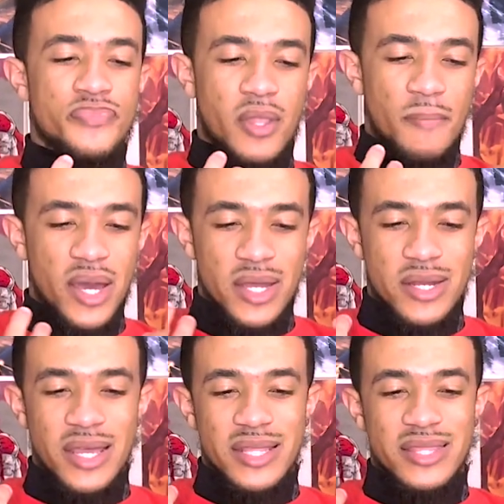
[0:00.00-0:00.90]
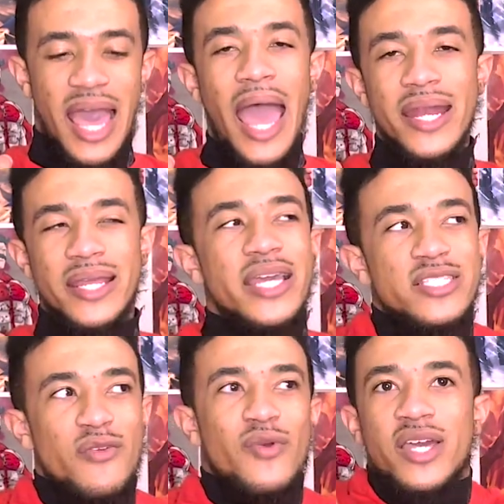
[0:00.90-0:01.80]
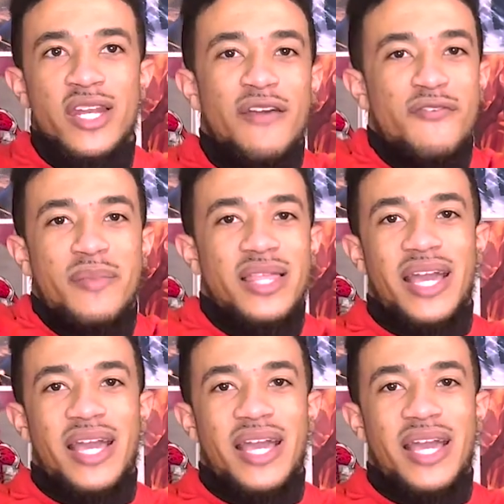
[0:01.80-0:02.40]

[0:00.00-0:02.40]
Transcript: But that isn't really enough for me.